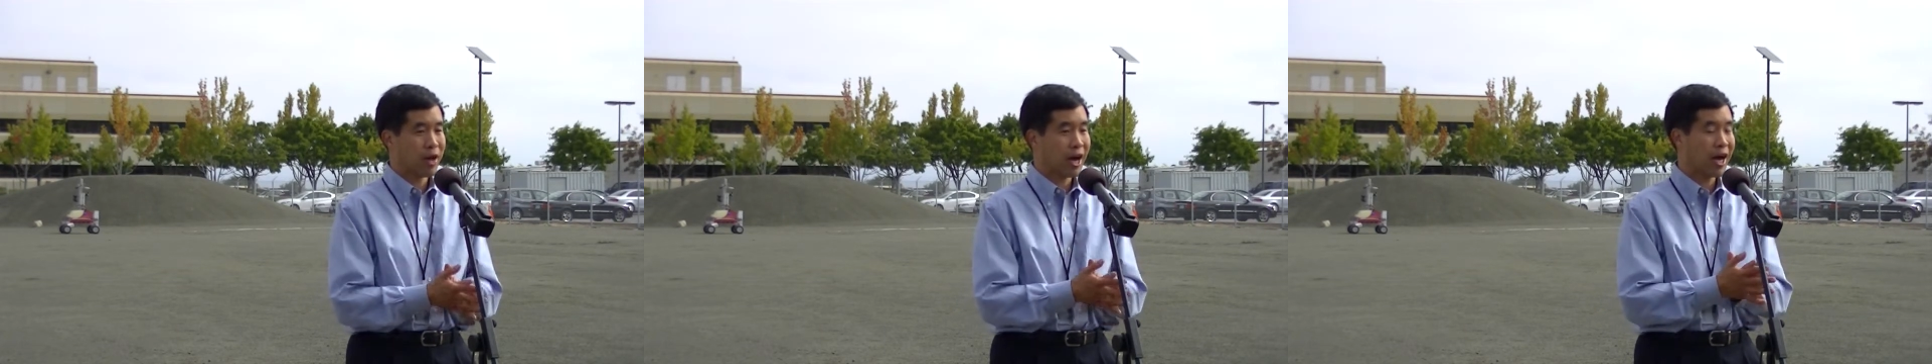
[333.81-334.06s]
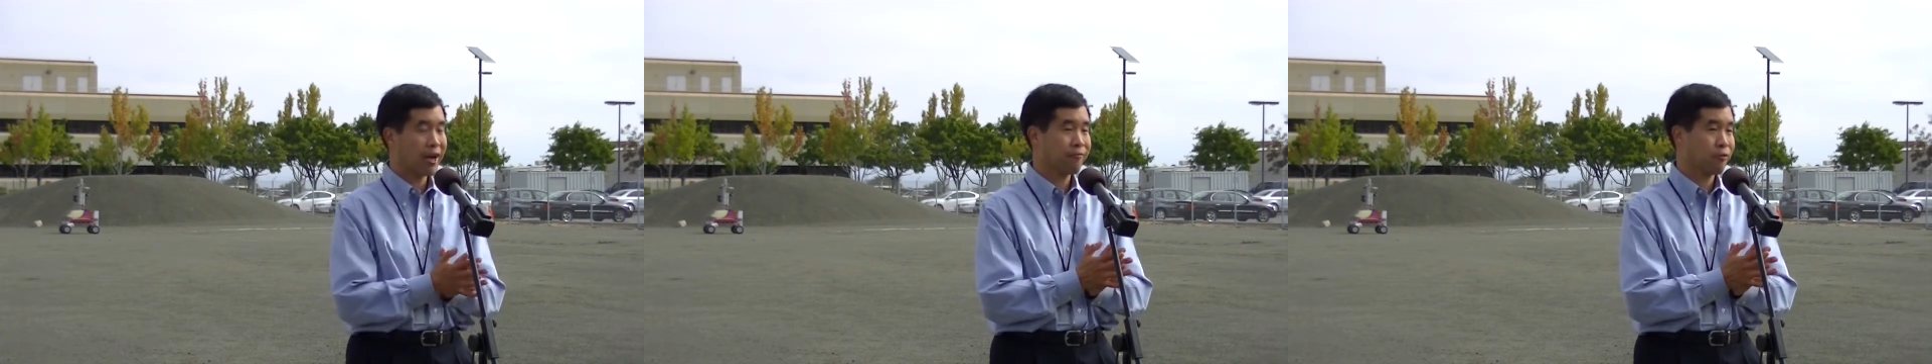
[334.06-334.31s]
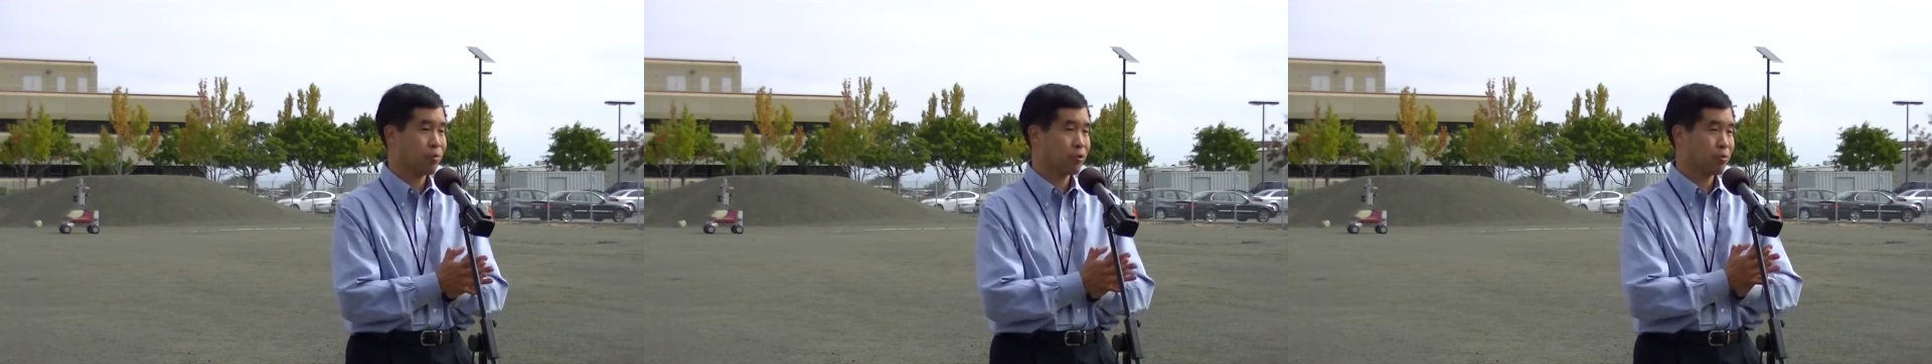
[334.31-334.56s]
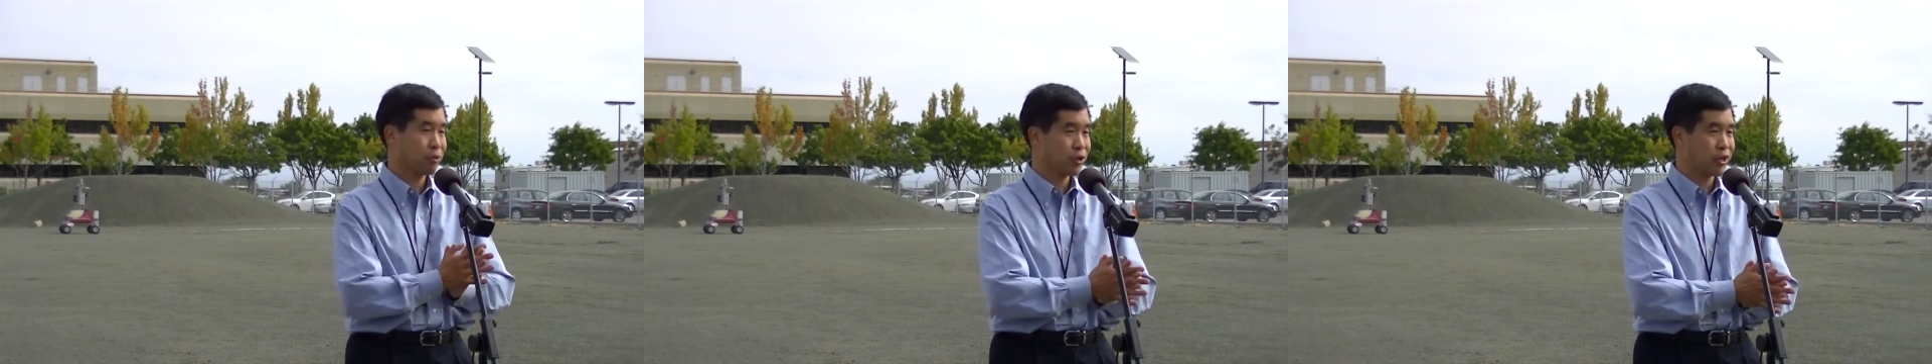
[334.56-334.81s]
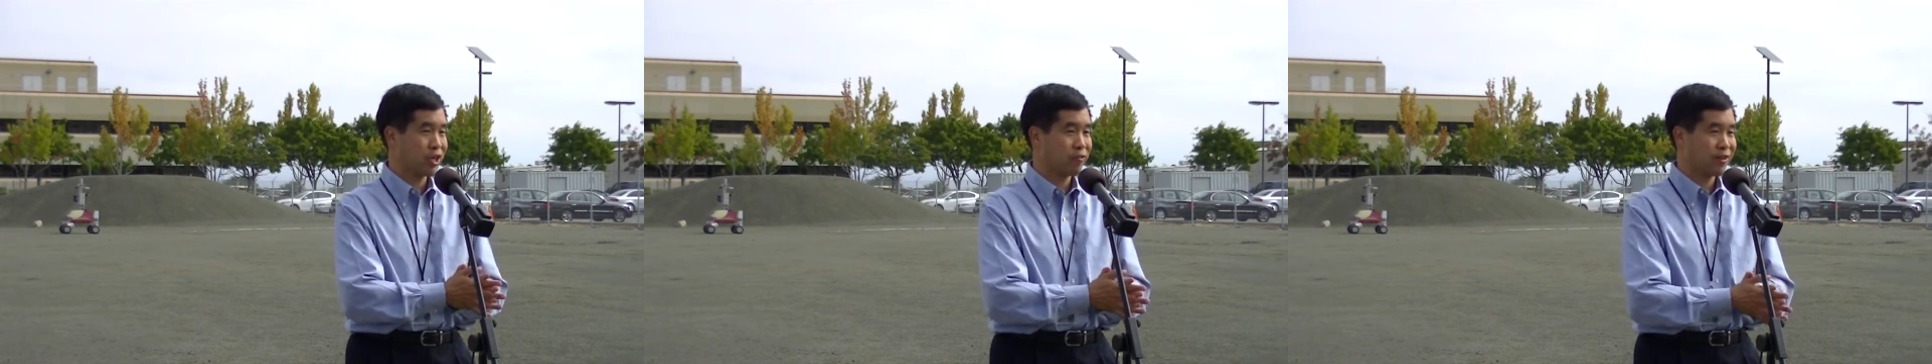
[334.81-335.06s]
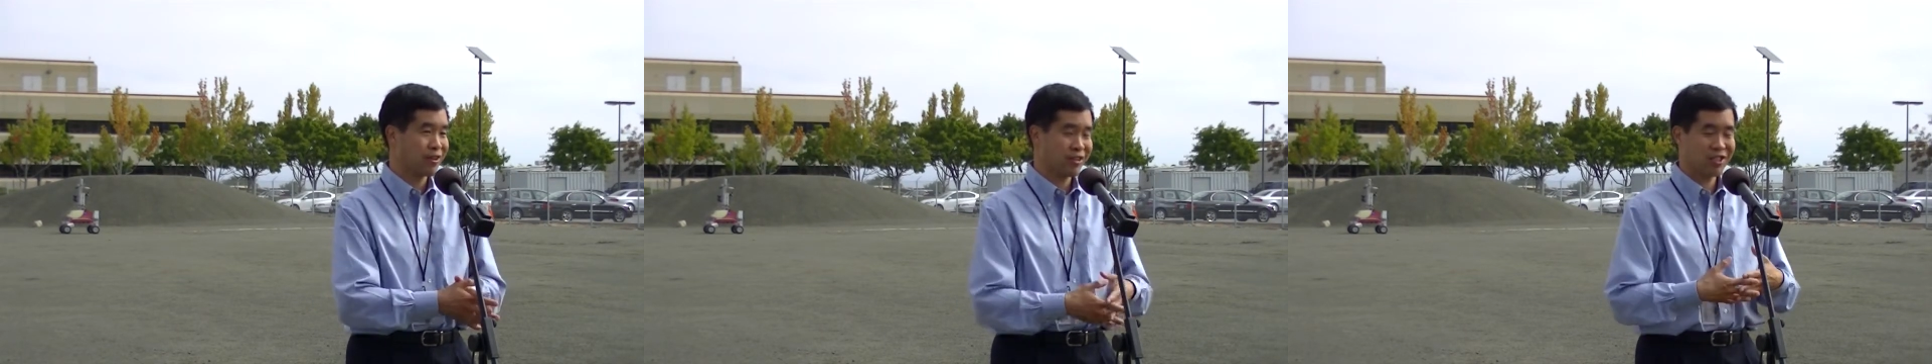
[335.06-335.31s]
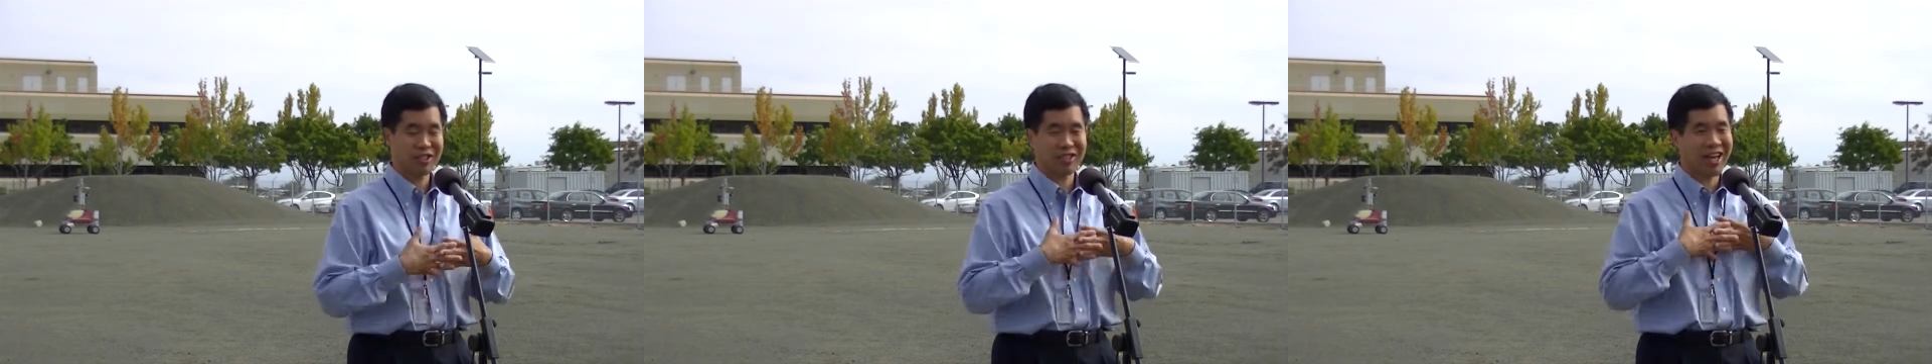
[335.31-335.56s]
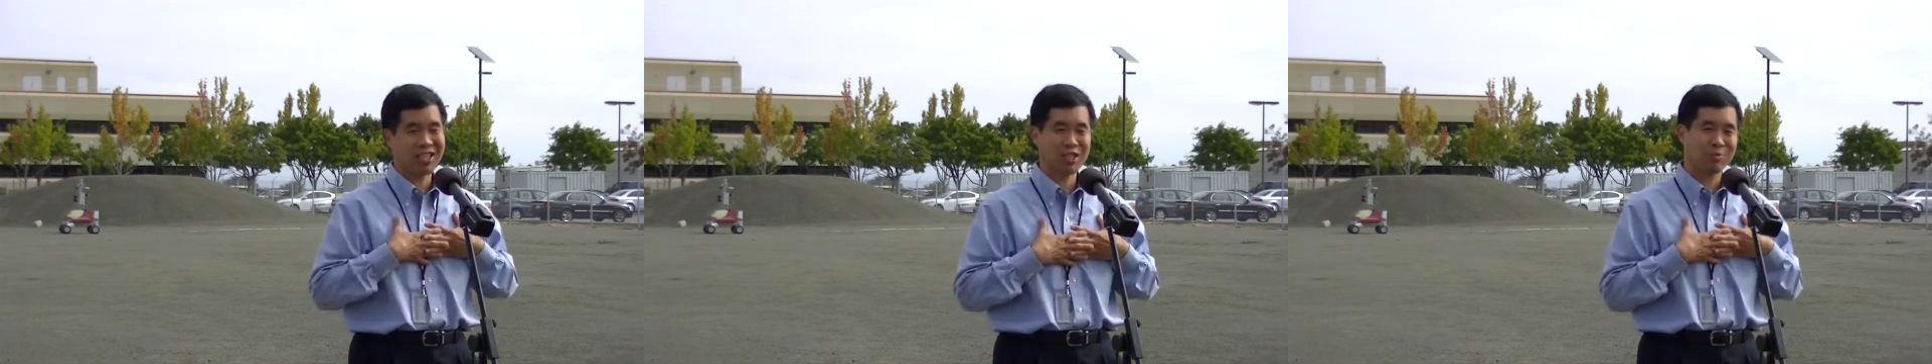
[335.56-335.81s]
I firmly believe, and this is
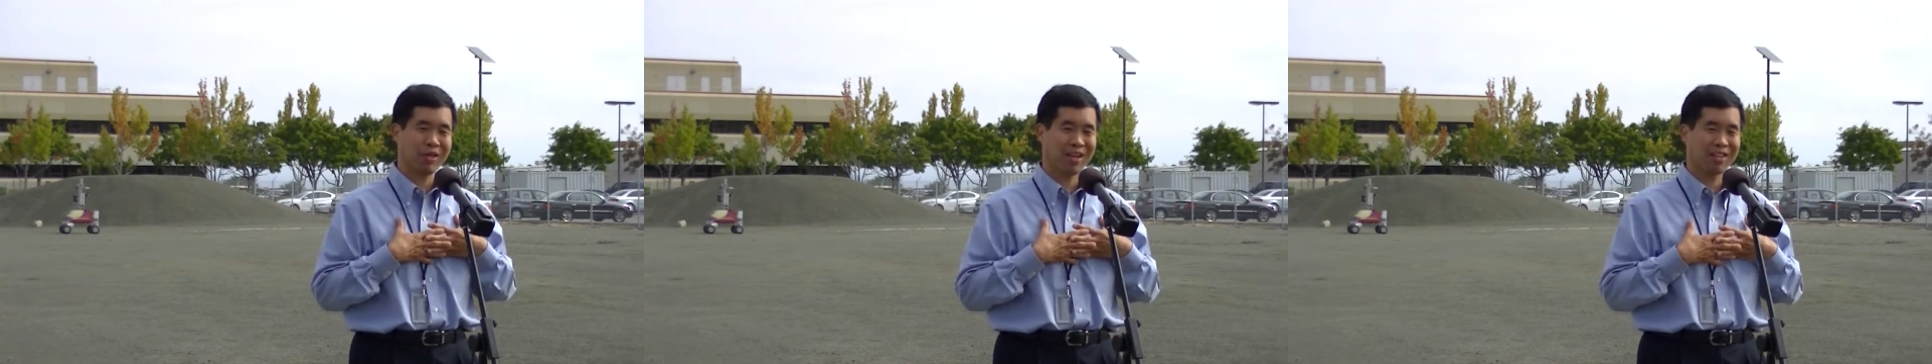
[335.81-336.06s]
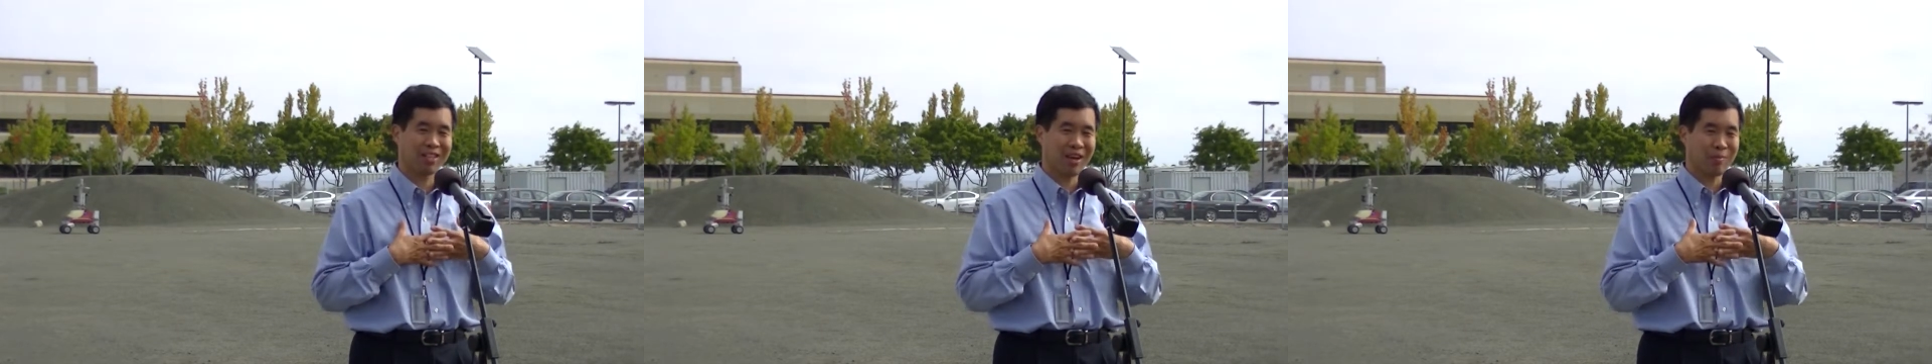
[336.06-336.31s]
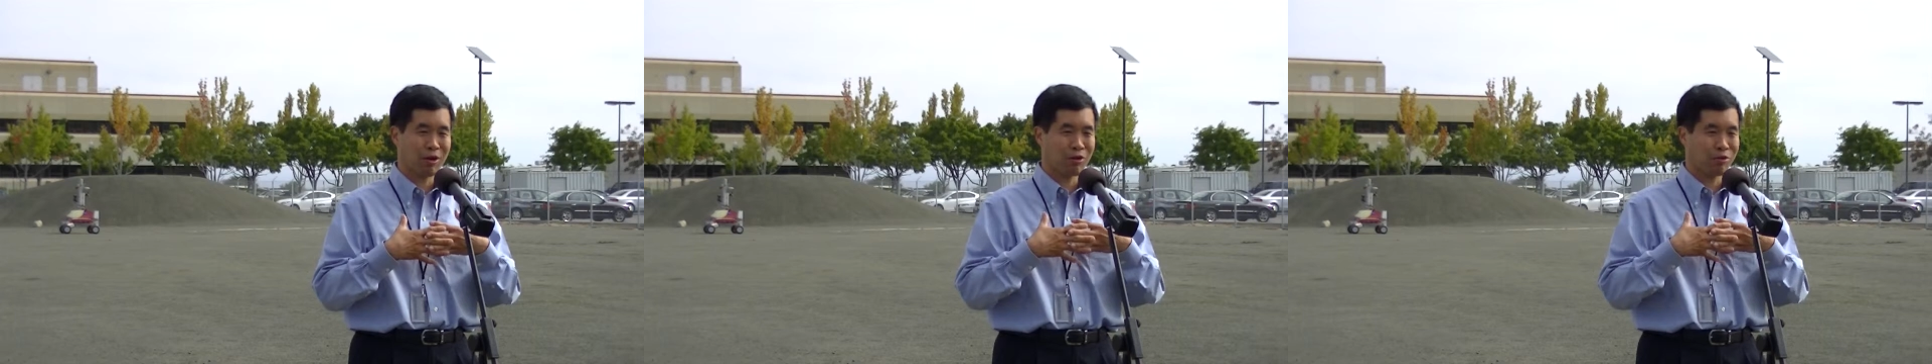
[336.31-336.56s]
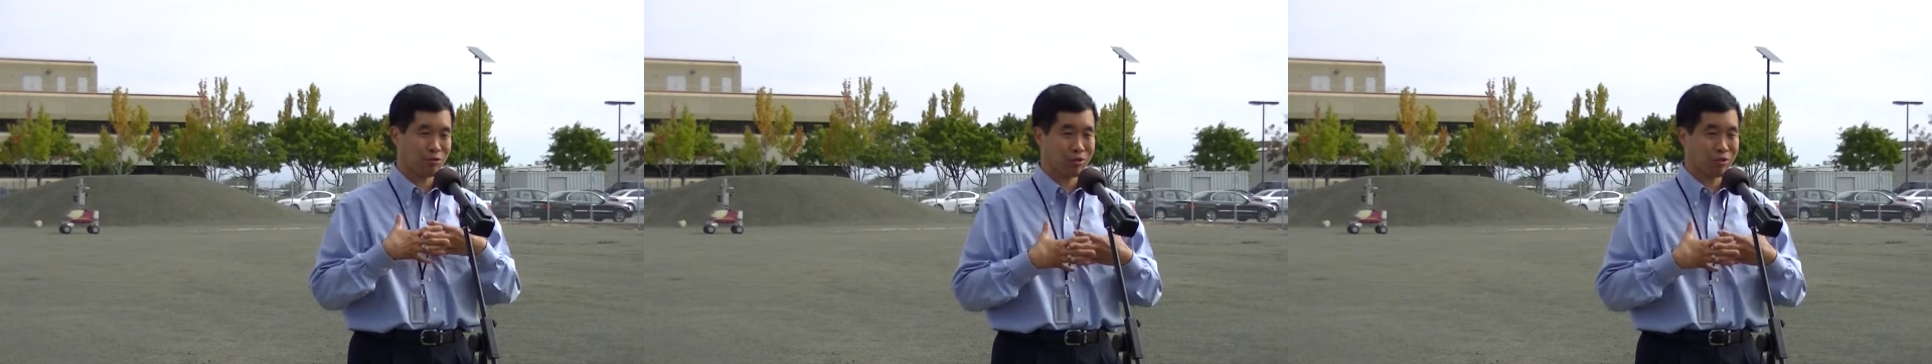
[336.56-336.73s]
not just because I'm a